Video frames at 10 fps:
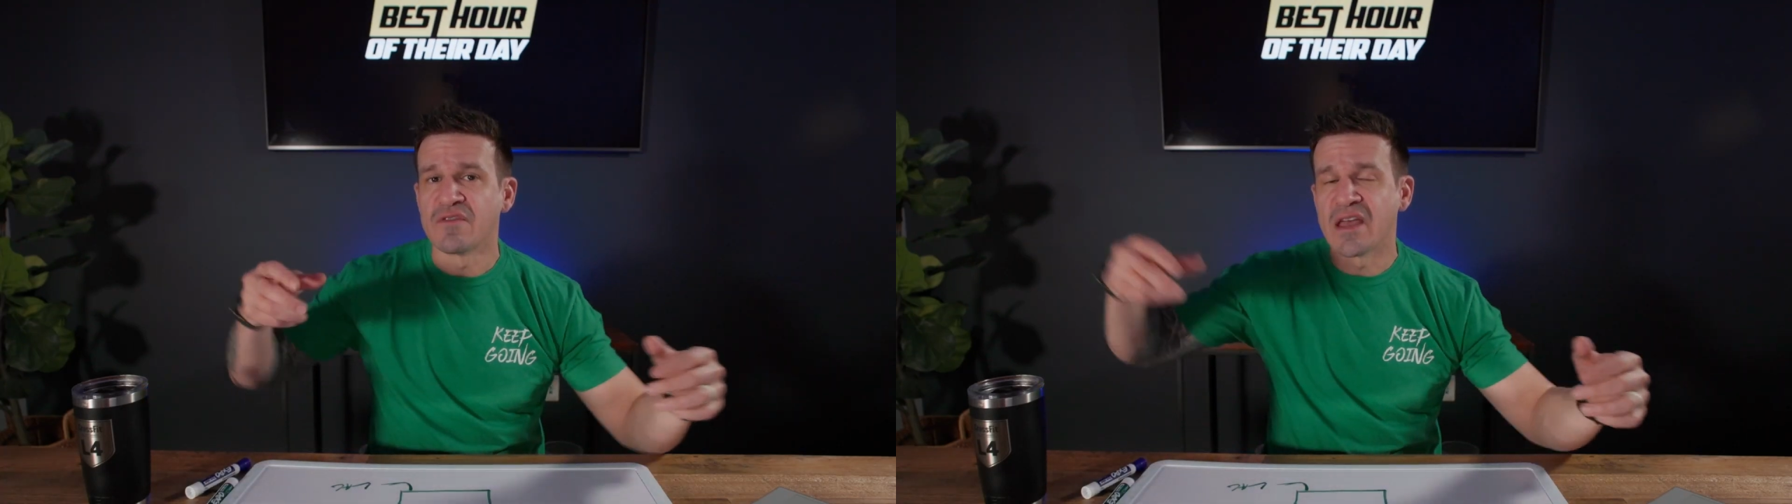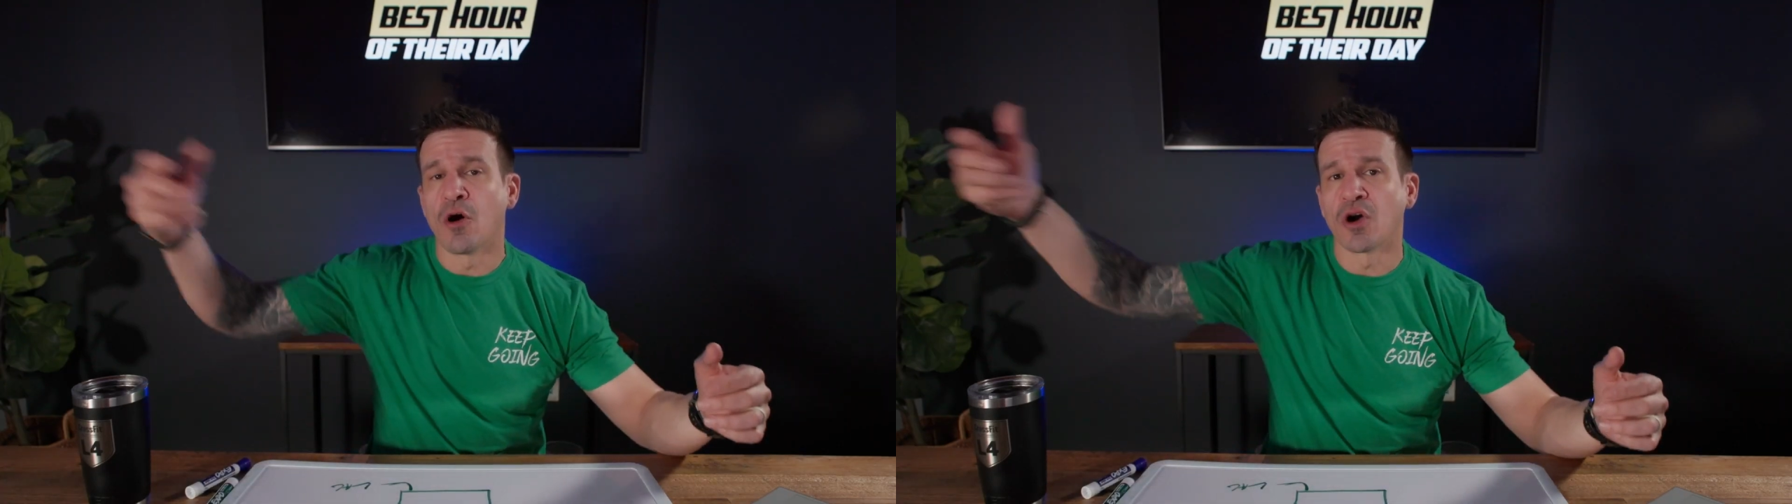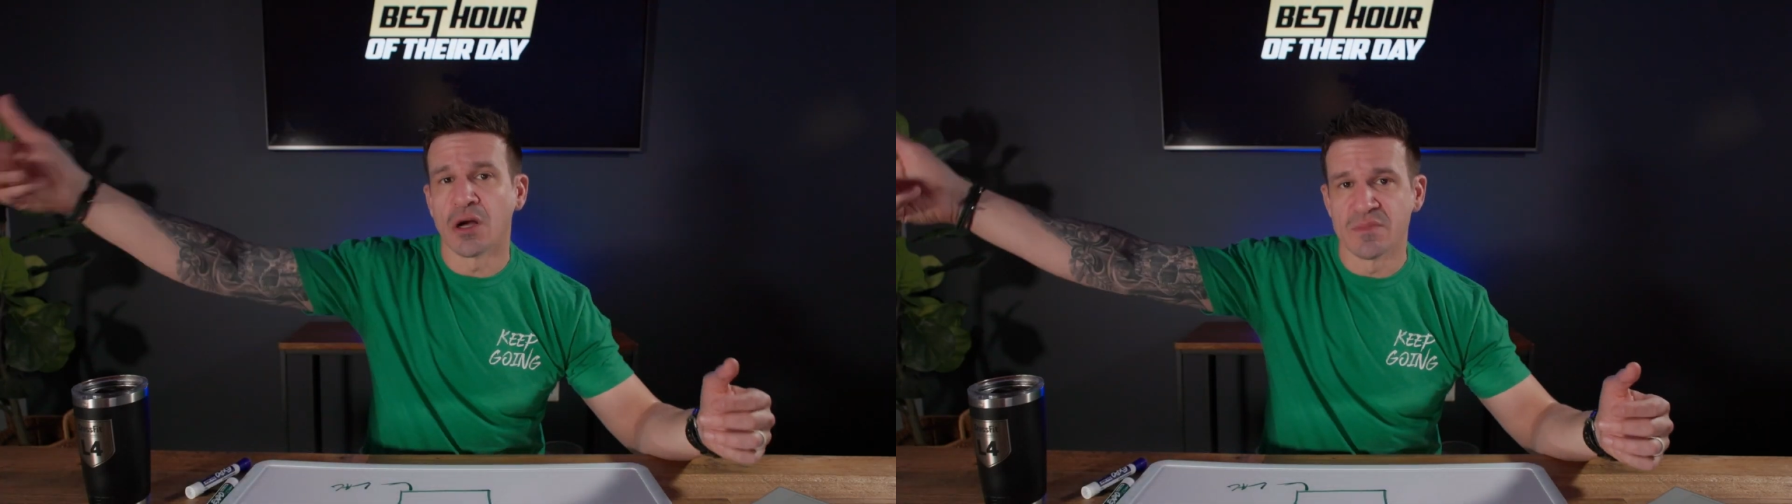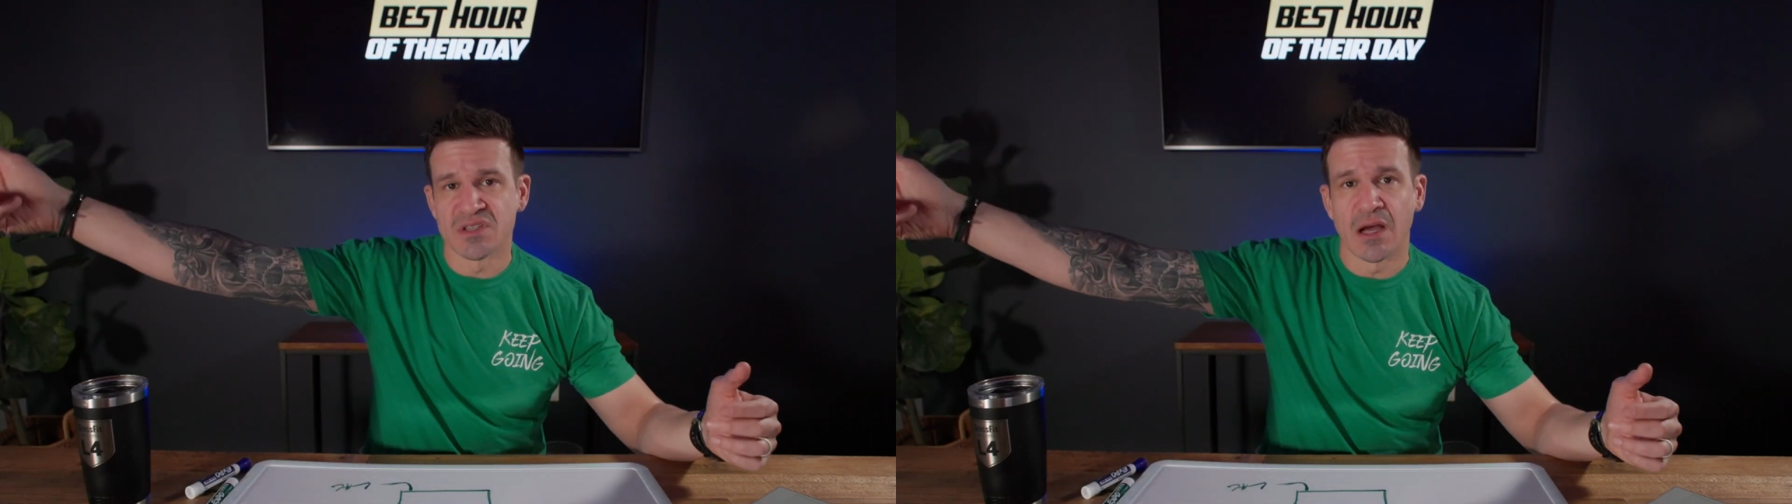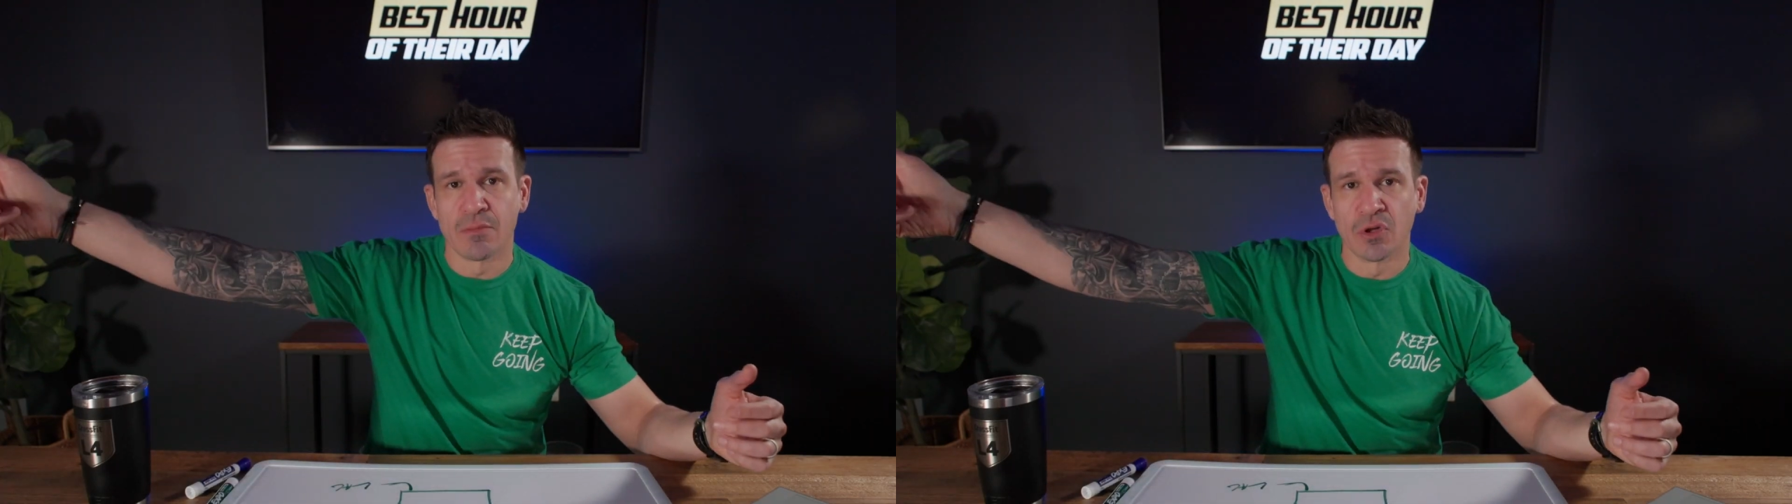the outcomes
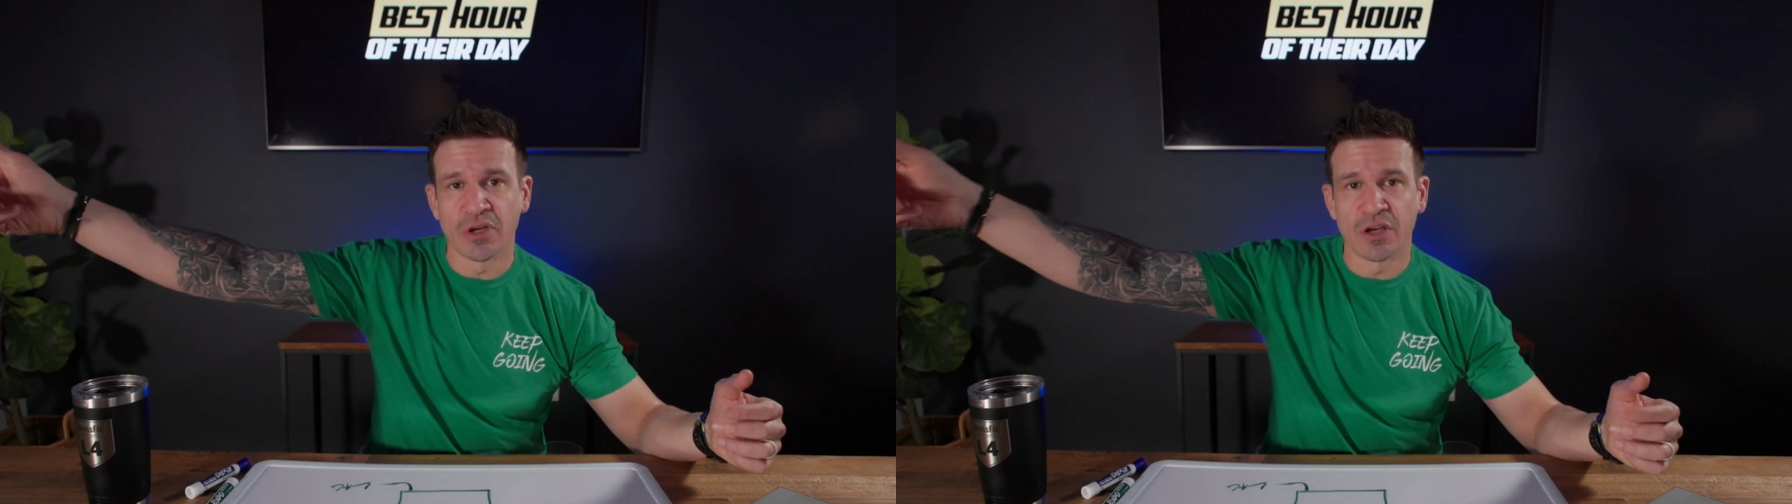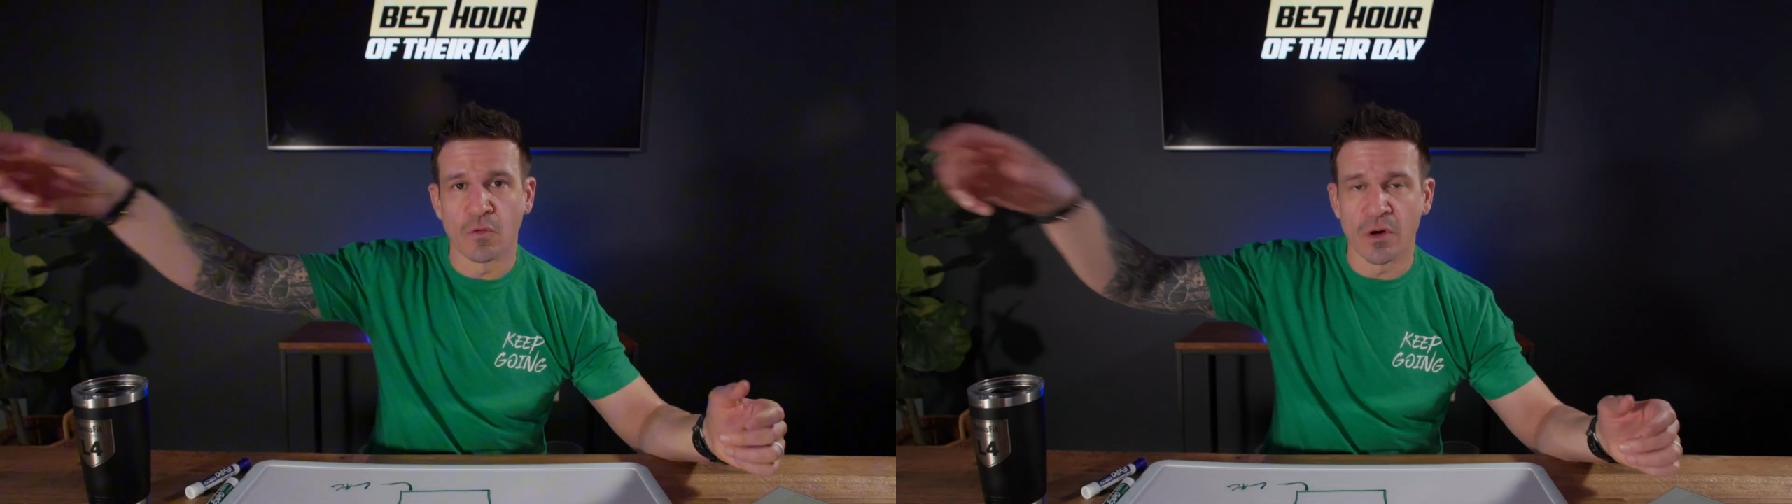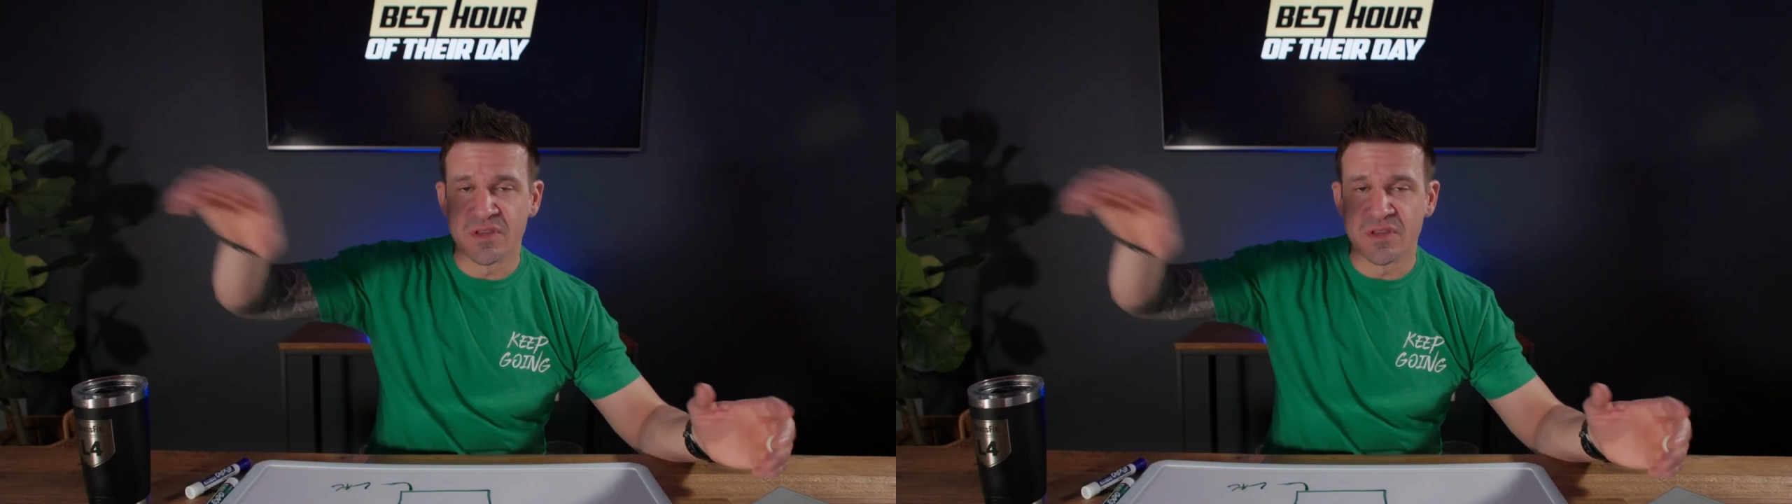that I'm looking for.